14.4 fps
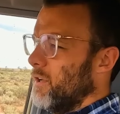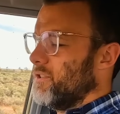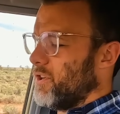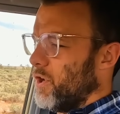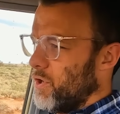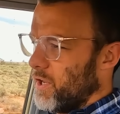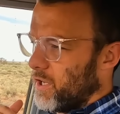
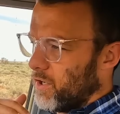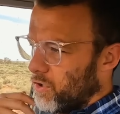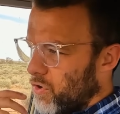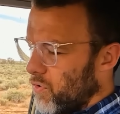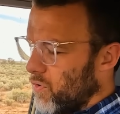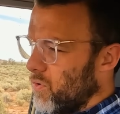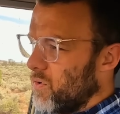So you can
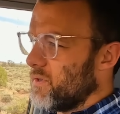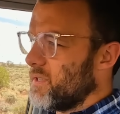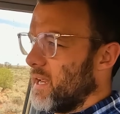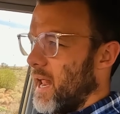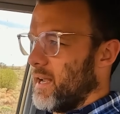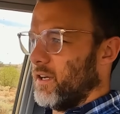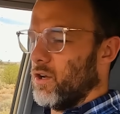cruise
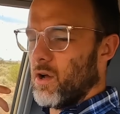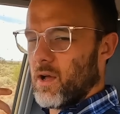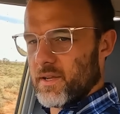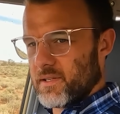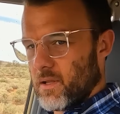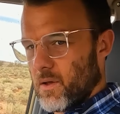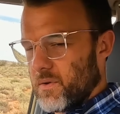at a
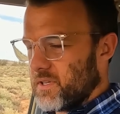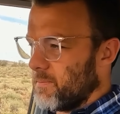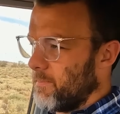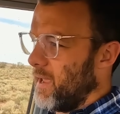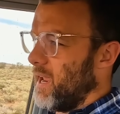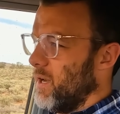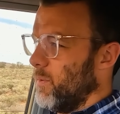nice low
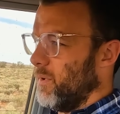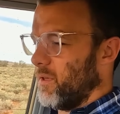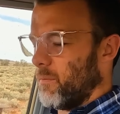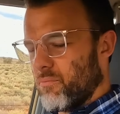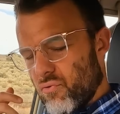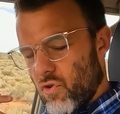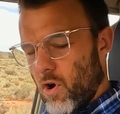speed with a
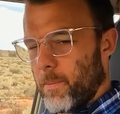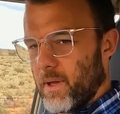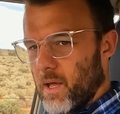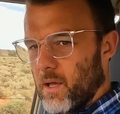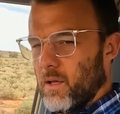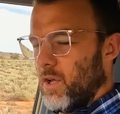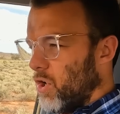
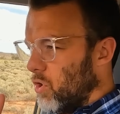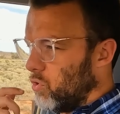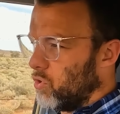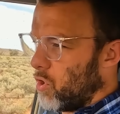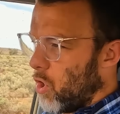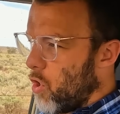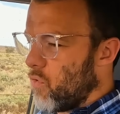proper
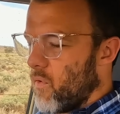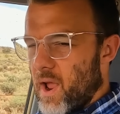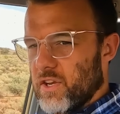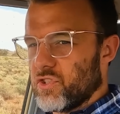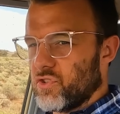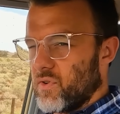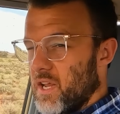low
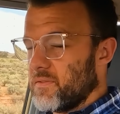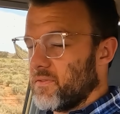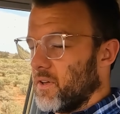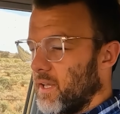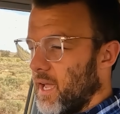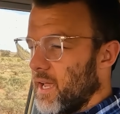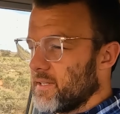range
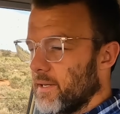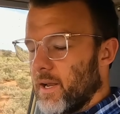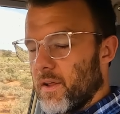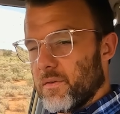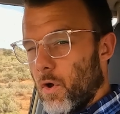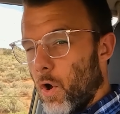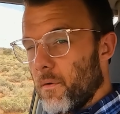transfer case that
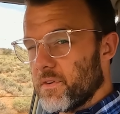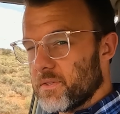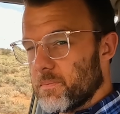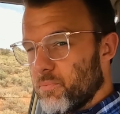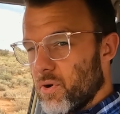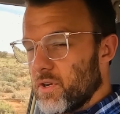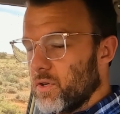offers
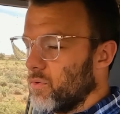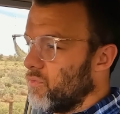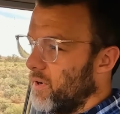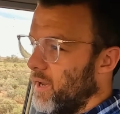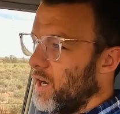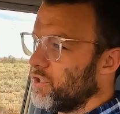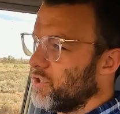pretty good
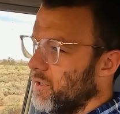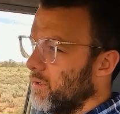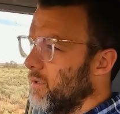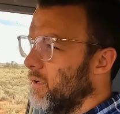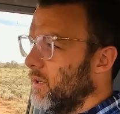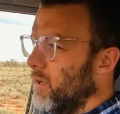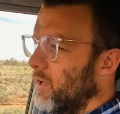
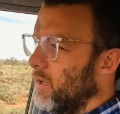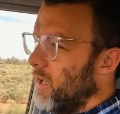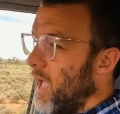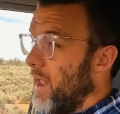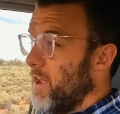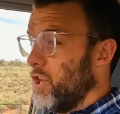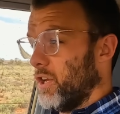reduction,
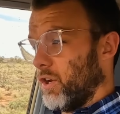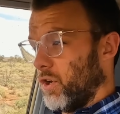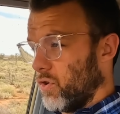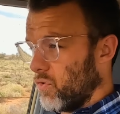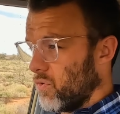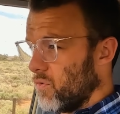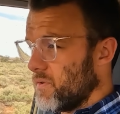and you can
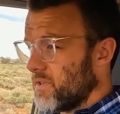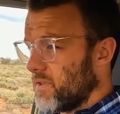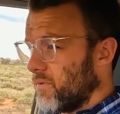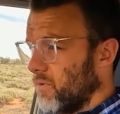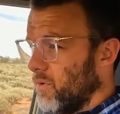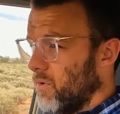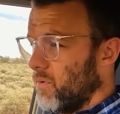cruise
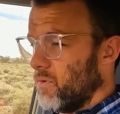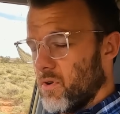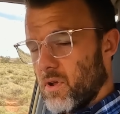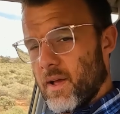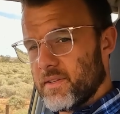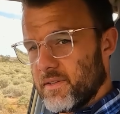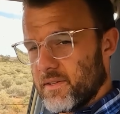through
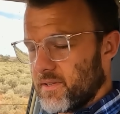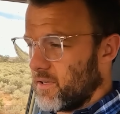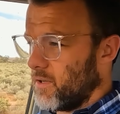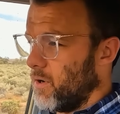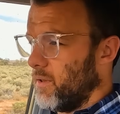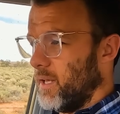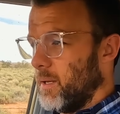nice and
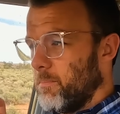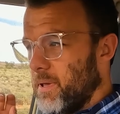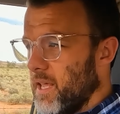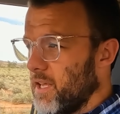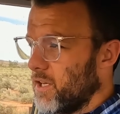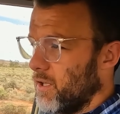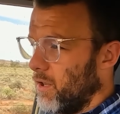slowly,
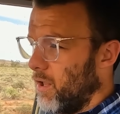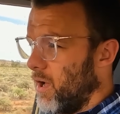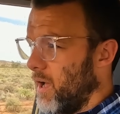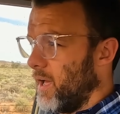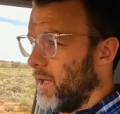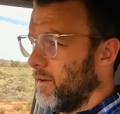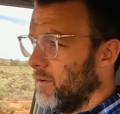pick your
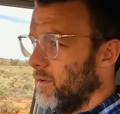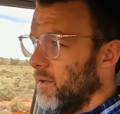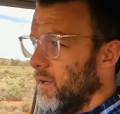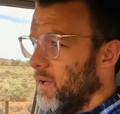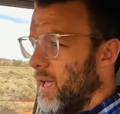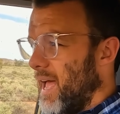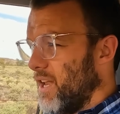line
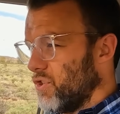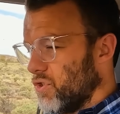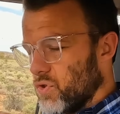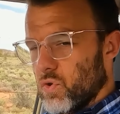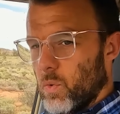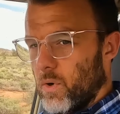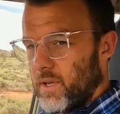and
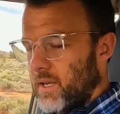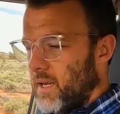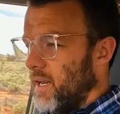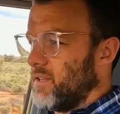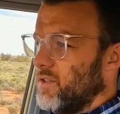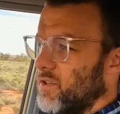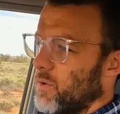do what you
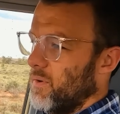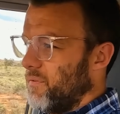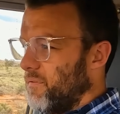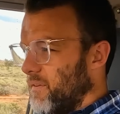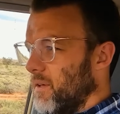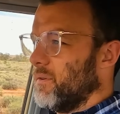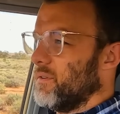need to do. It
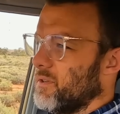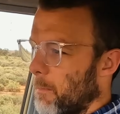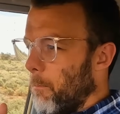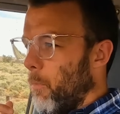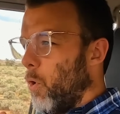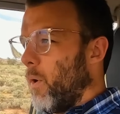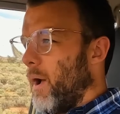feels
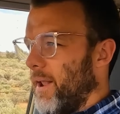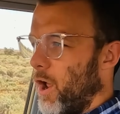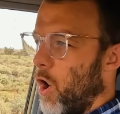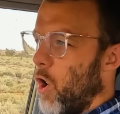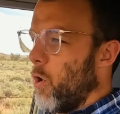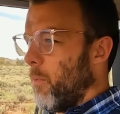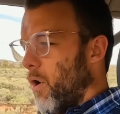more at
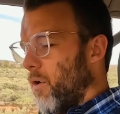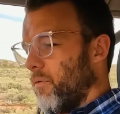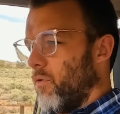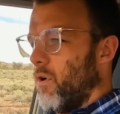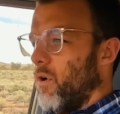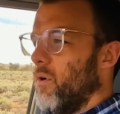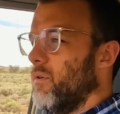home
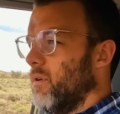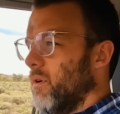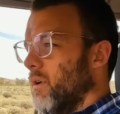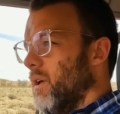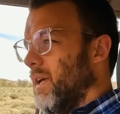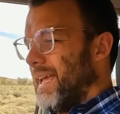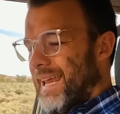off-road
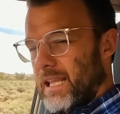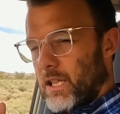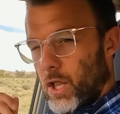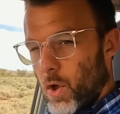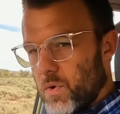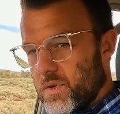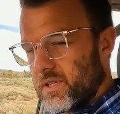in
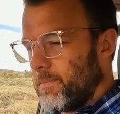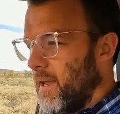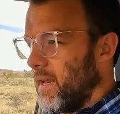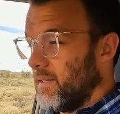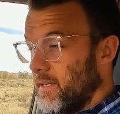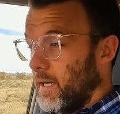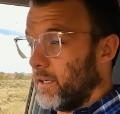low
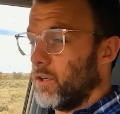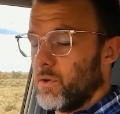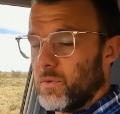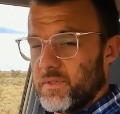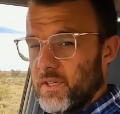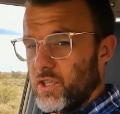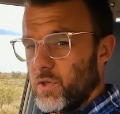speed
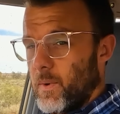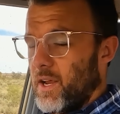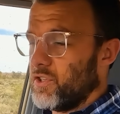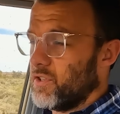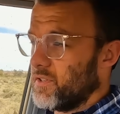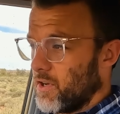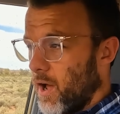technical
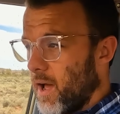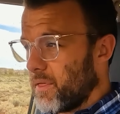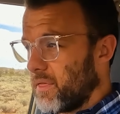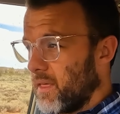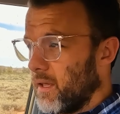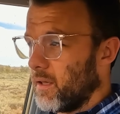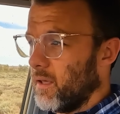situations, I
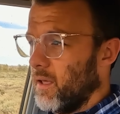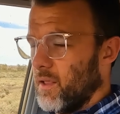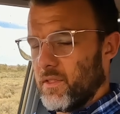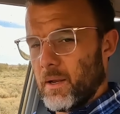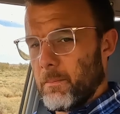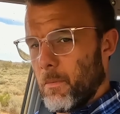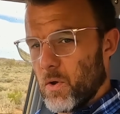think,
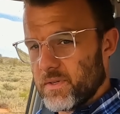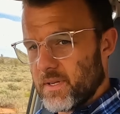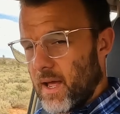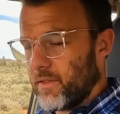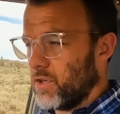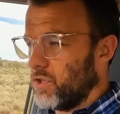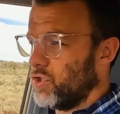than most
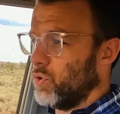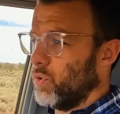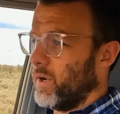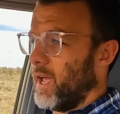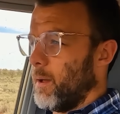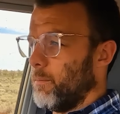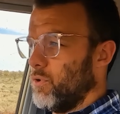other dual
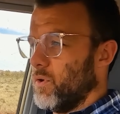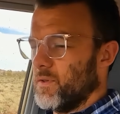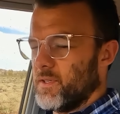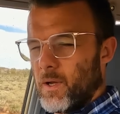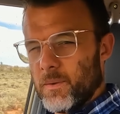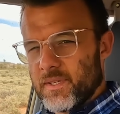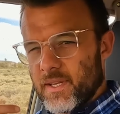cab
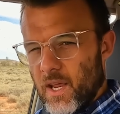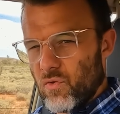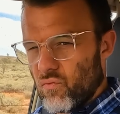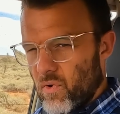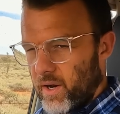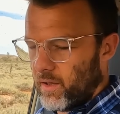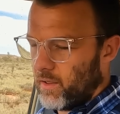utes. I would say
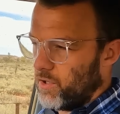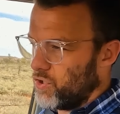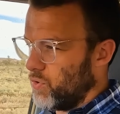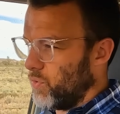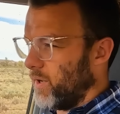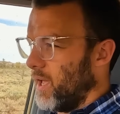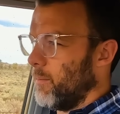regular
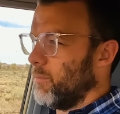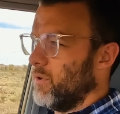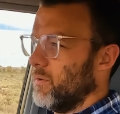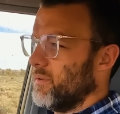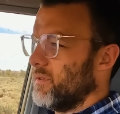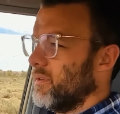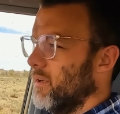dual cab
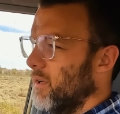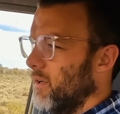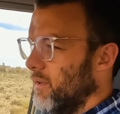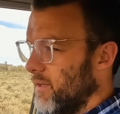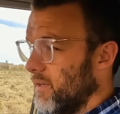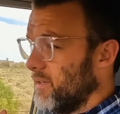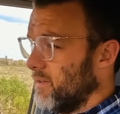utes.
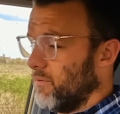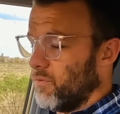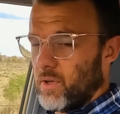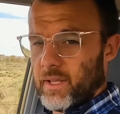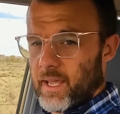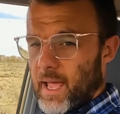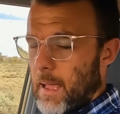This is a
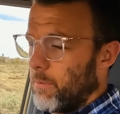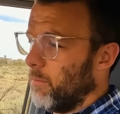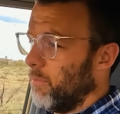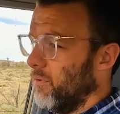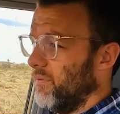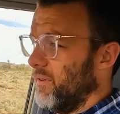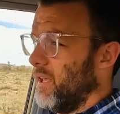really
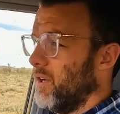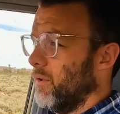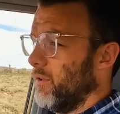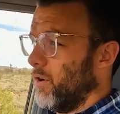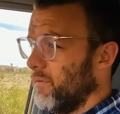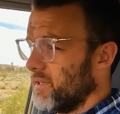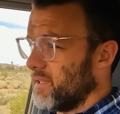capable vehicle,
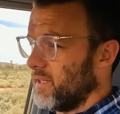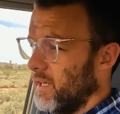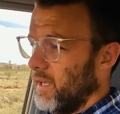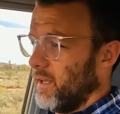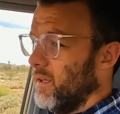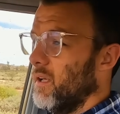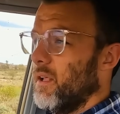and
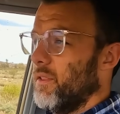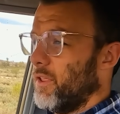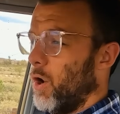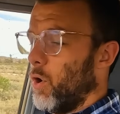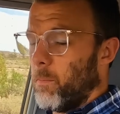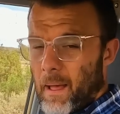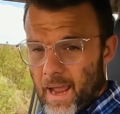obviously
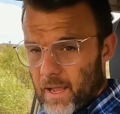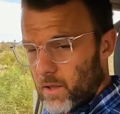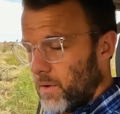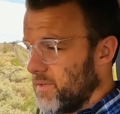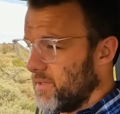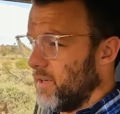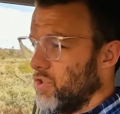the whole
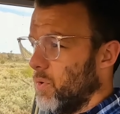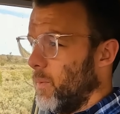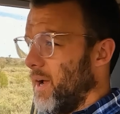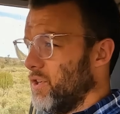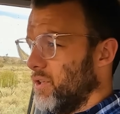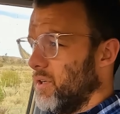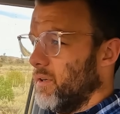payload
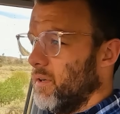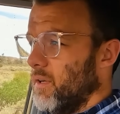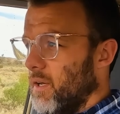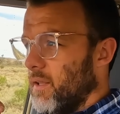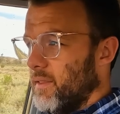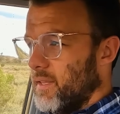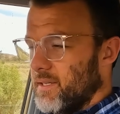situation,
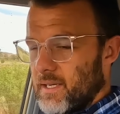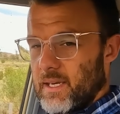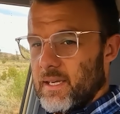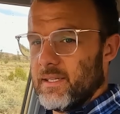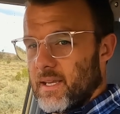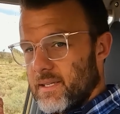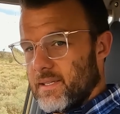this
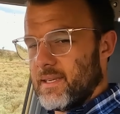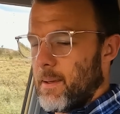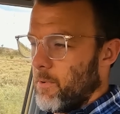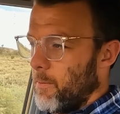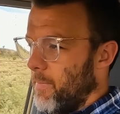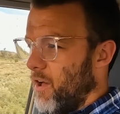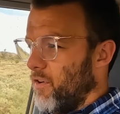is a
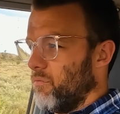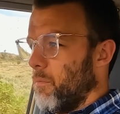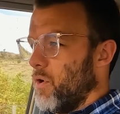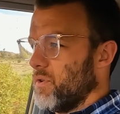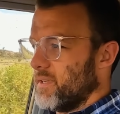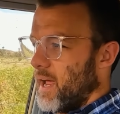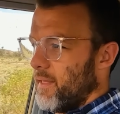step above
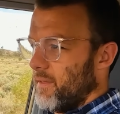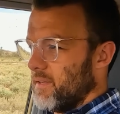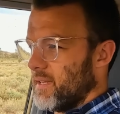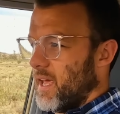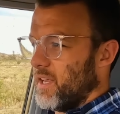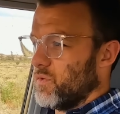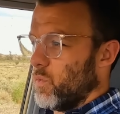most
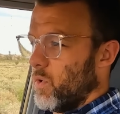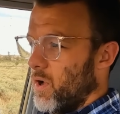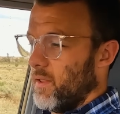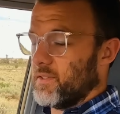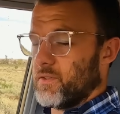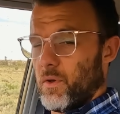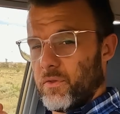others as
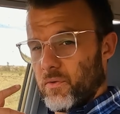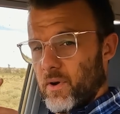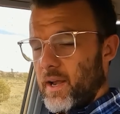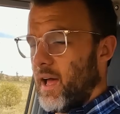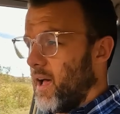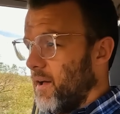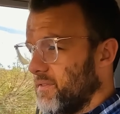well. It's got
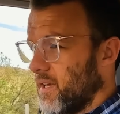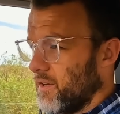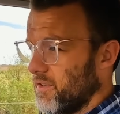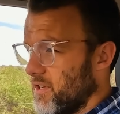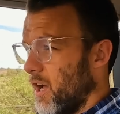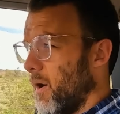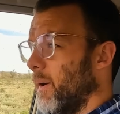3.5
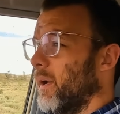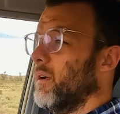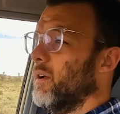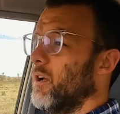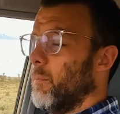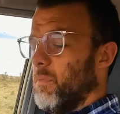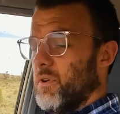ton towing,
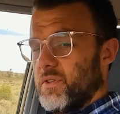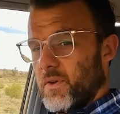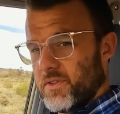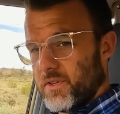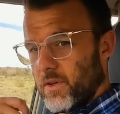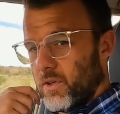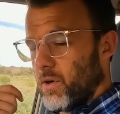but it's
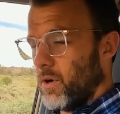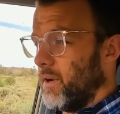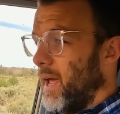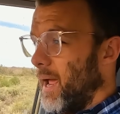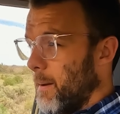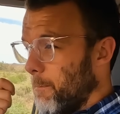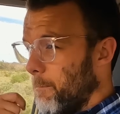also got
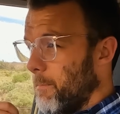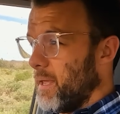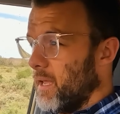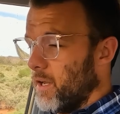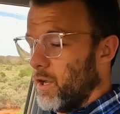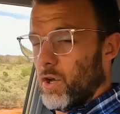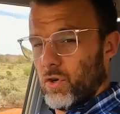a
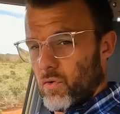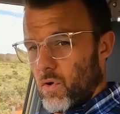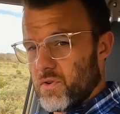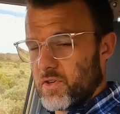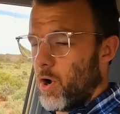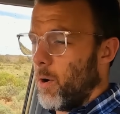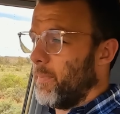big
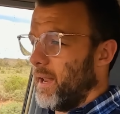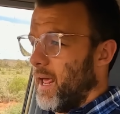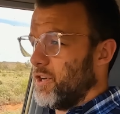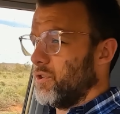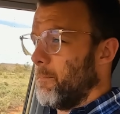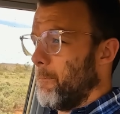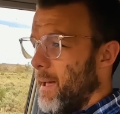gross
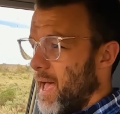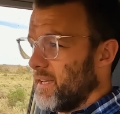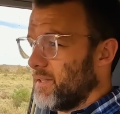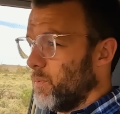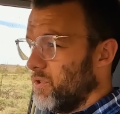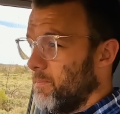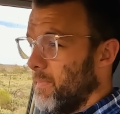combination
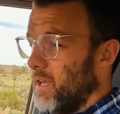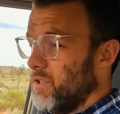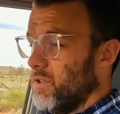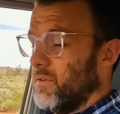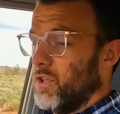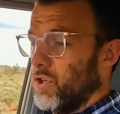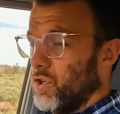mass, which means
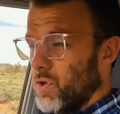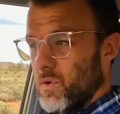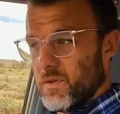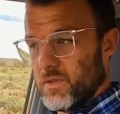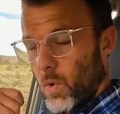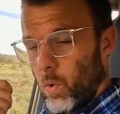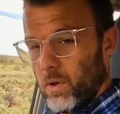you can
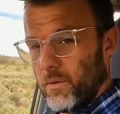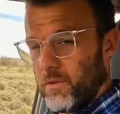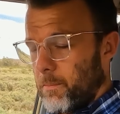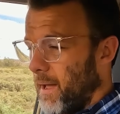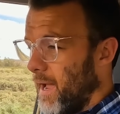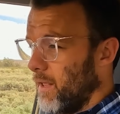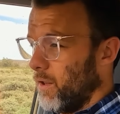use all of
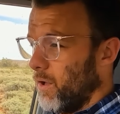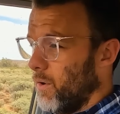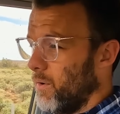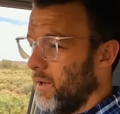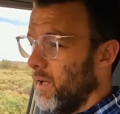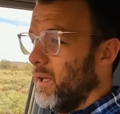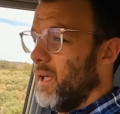your
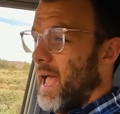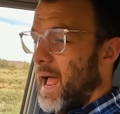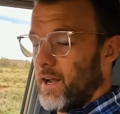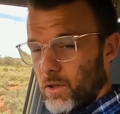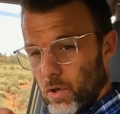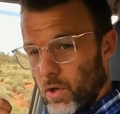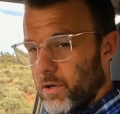payload
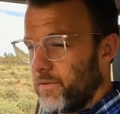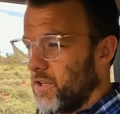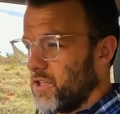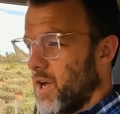and a lot of your